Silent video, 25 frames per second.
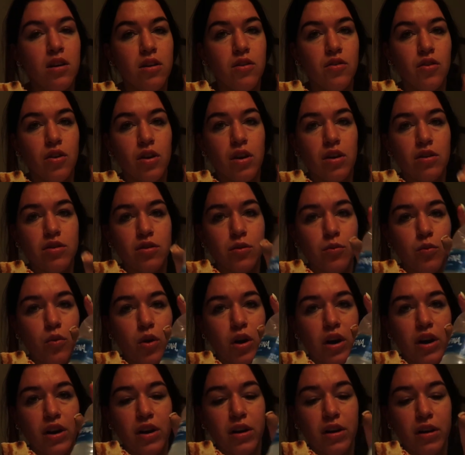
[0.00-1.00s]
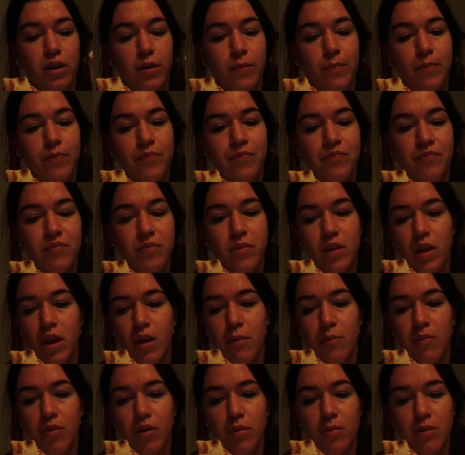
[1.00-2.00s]
drinking some water,
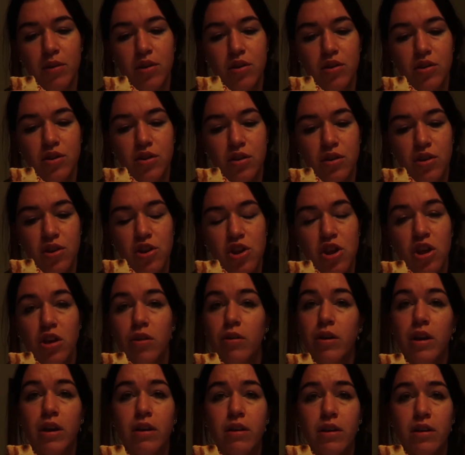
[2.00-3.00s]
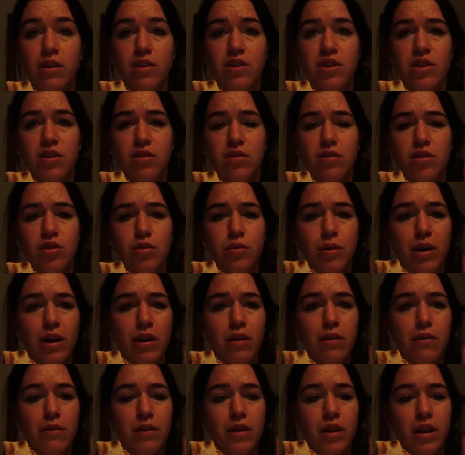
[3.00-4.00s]
and probably just gonna chill here until
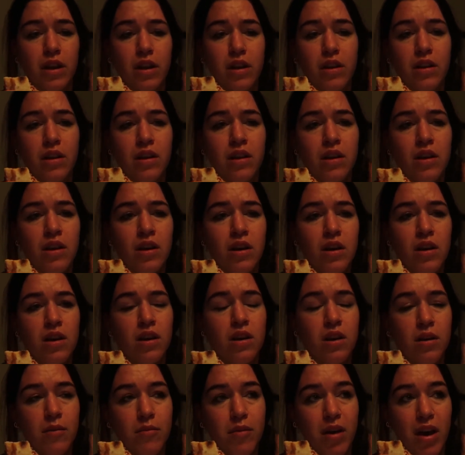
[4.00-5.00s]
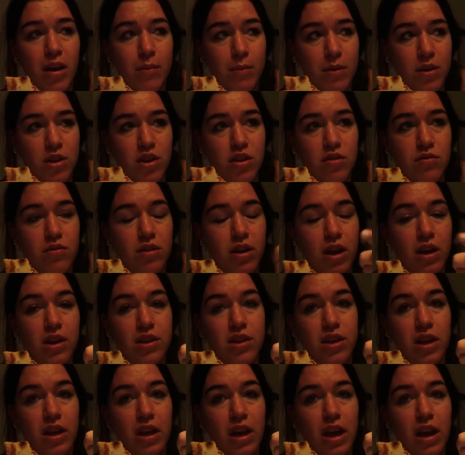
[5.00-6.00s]
12 and then pack my
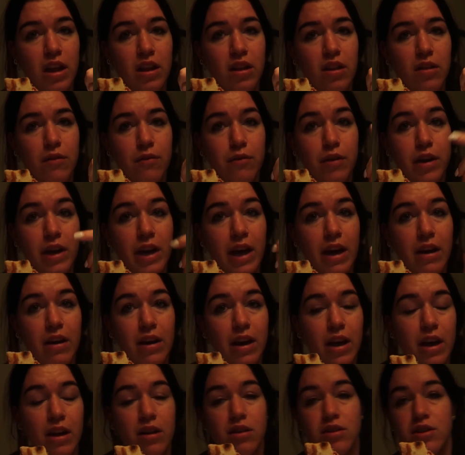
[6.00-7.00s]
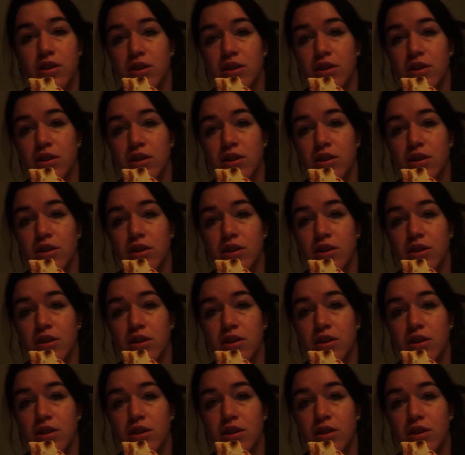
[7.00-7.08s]
suitcase and get the frick out of here.